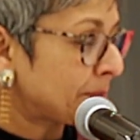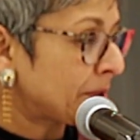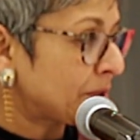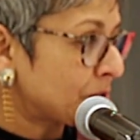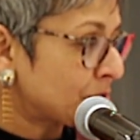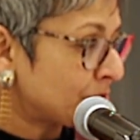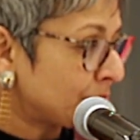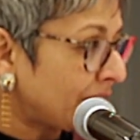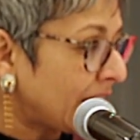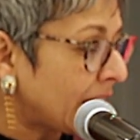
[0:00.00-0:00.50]

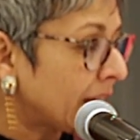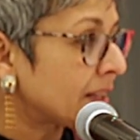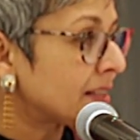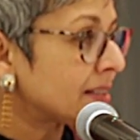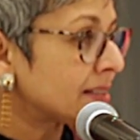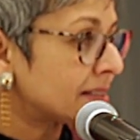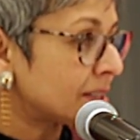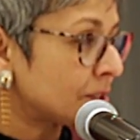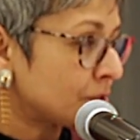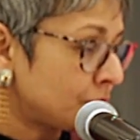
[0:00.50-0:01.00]
because
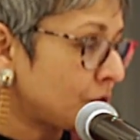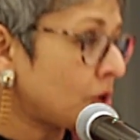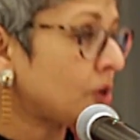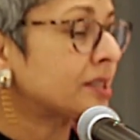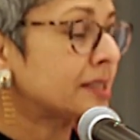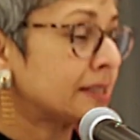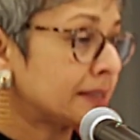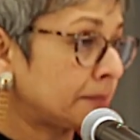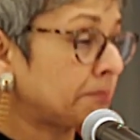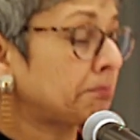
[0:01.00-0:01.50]
violence is
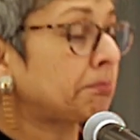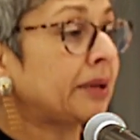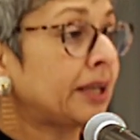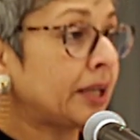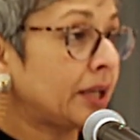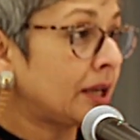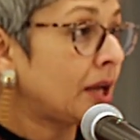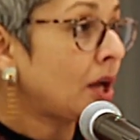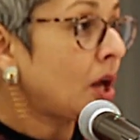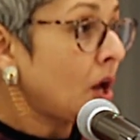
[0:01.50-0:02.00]
not
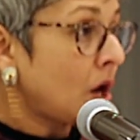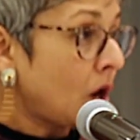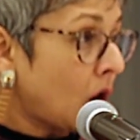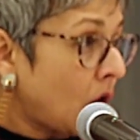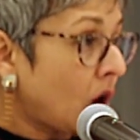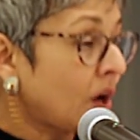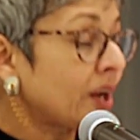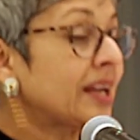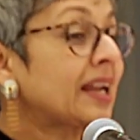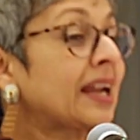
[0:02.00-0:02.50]
simply
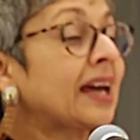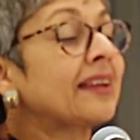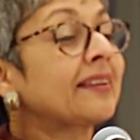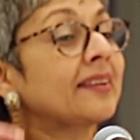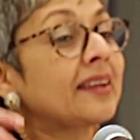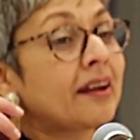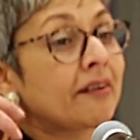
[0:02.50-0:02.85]
online.